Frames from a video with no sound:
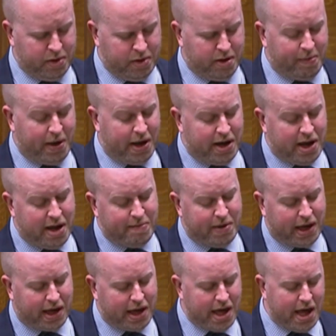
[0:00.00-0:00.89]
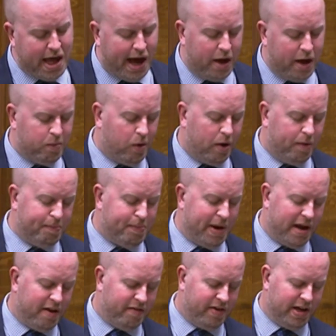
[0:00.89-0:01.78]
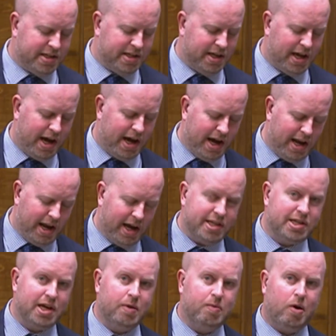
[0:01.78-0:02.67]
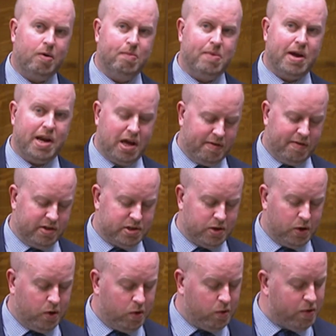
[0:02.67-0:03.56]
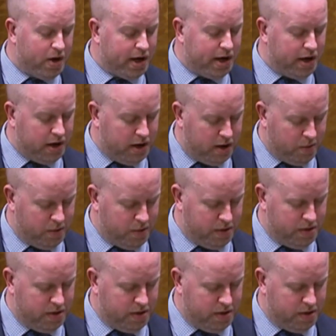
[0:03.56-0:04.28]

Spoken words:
The pandemic had one benefit. It highlighted what many of us already knew,